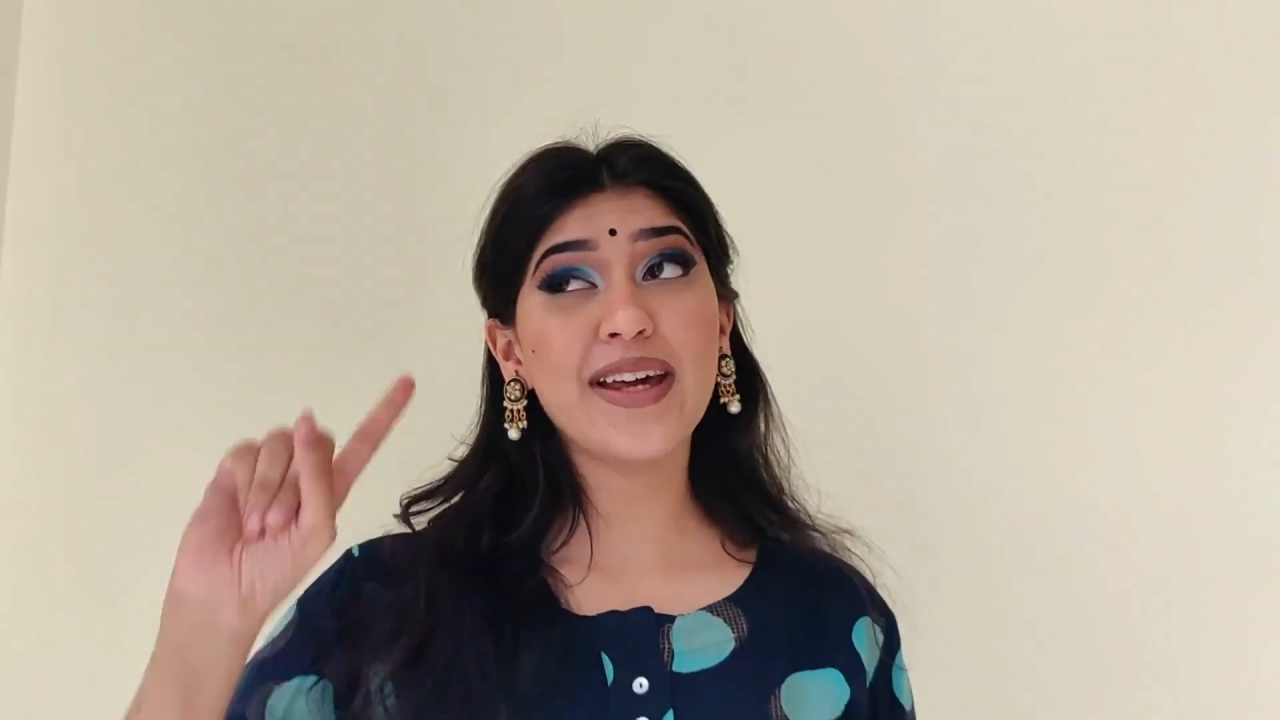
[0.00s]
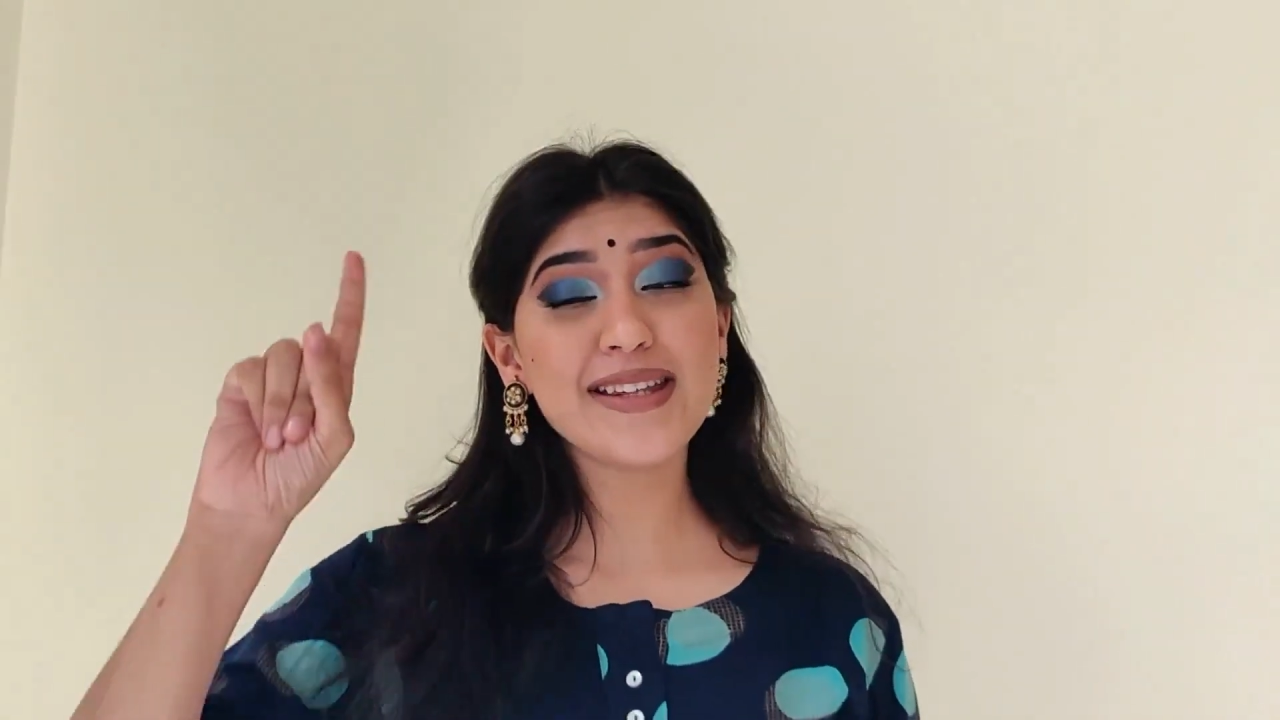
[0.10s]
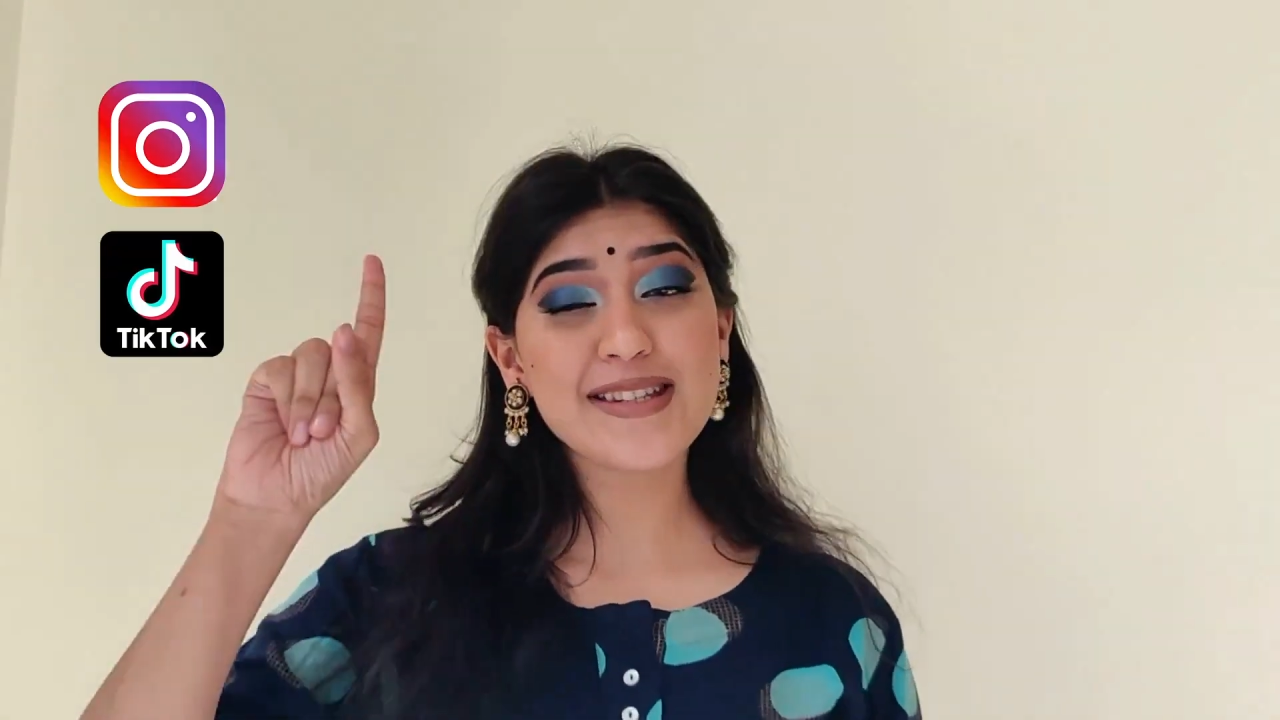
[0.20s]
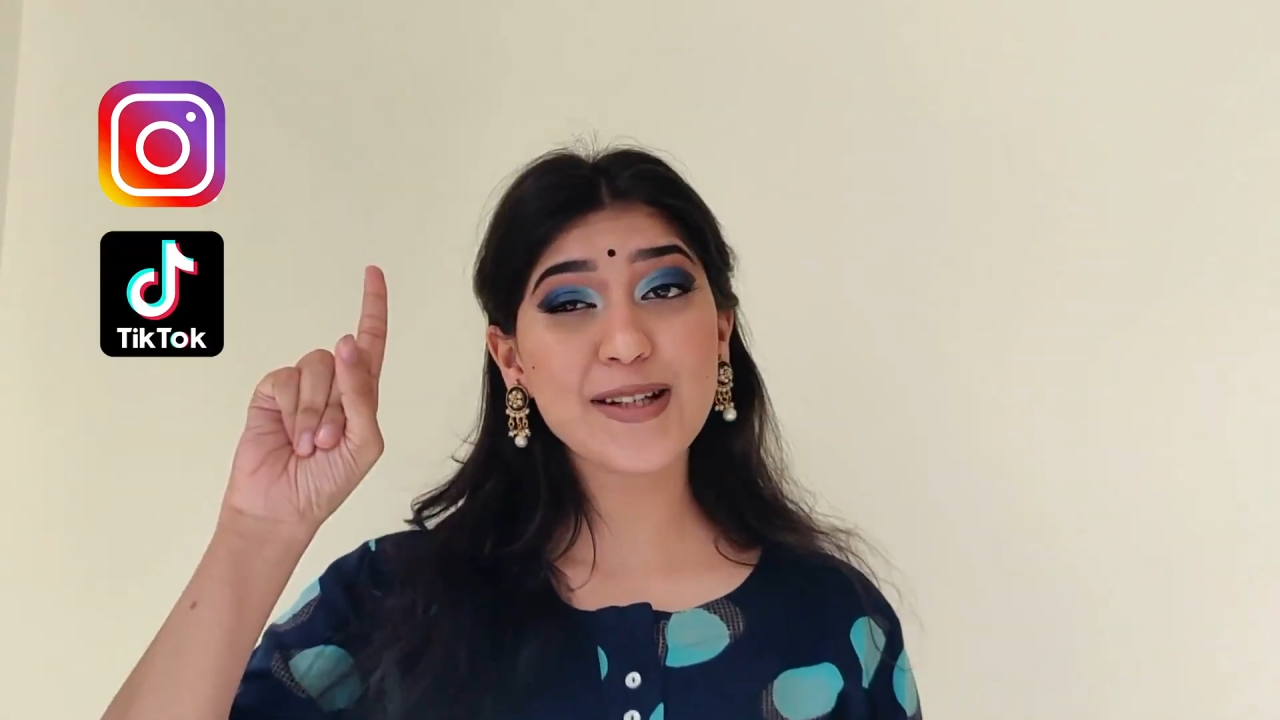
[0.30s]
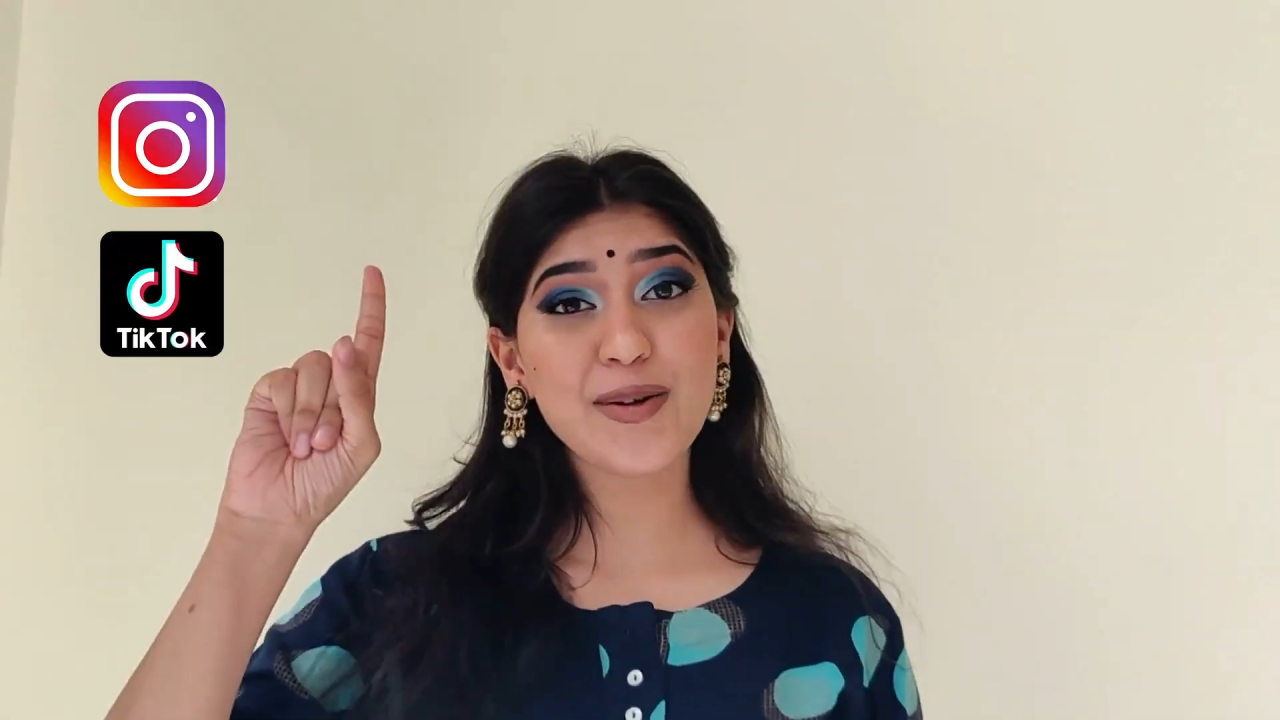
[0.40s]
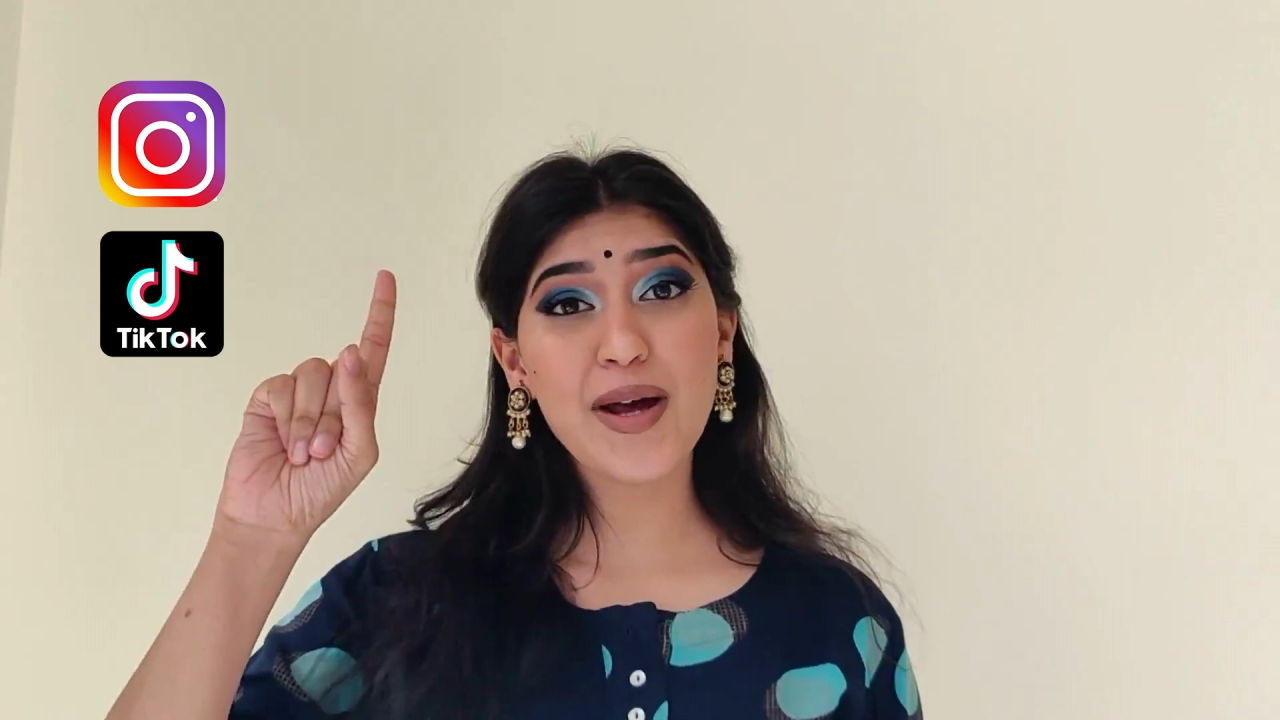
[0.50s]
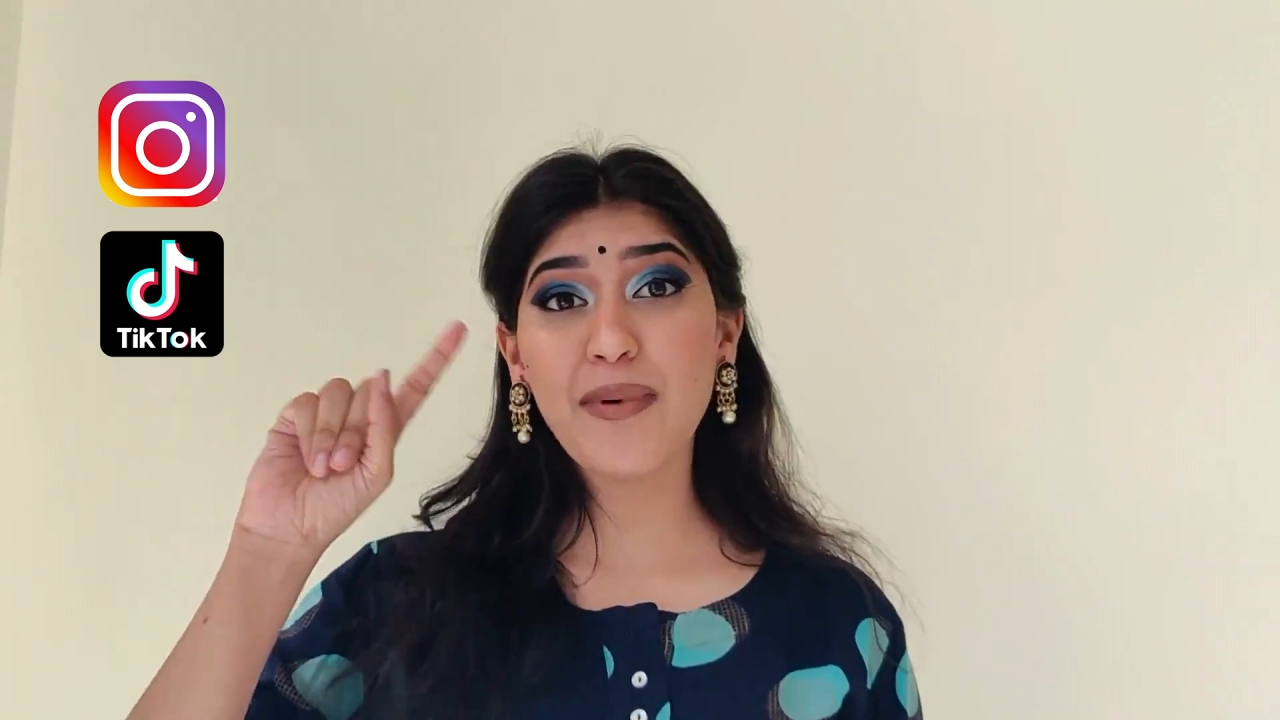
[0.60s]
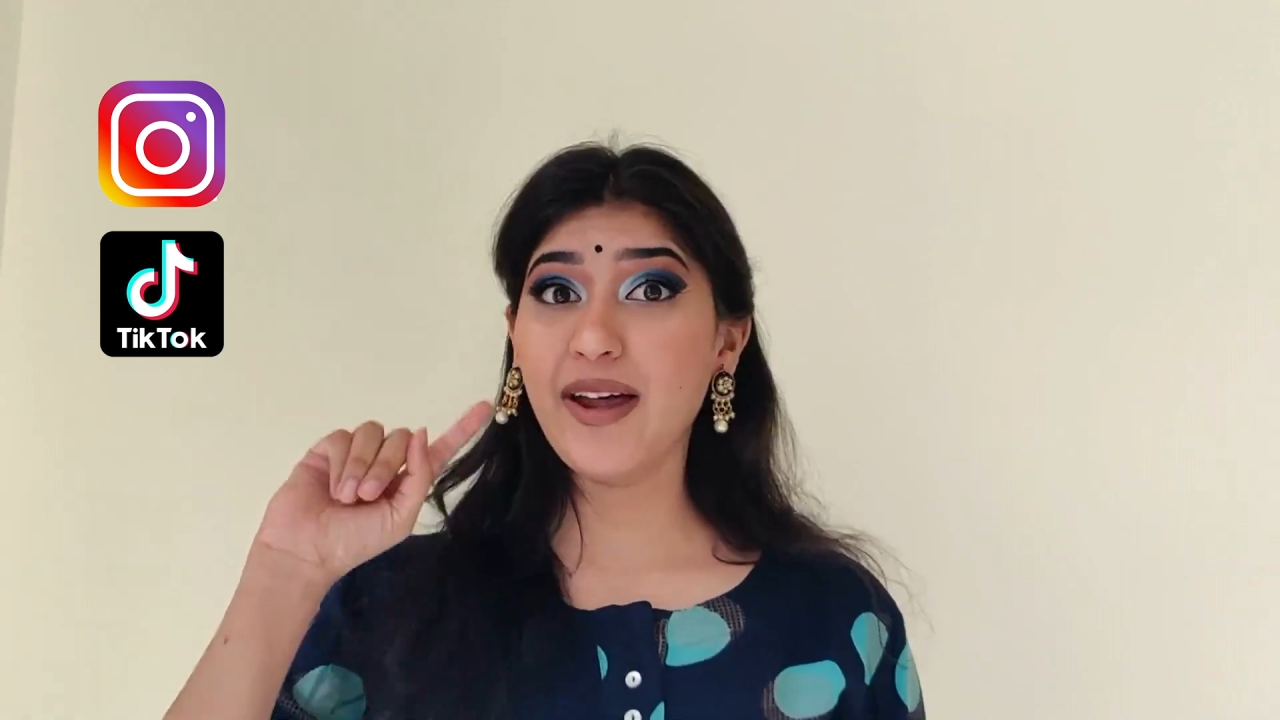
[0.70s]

Instagram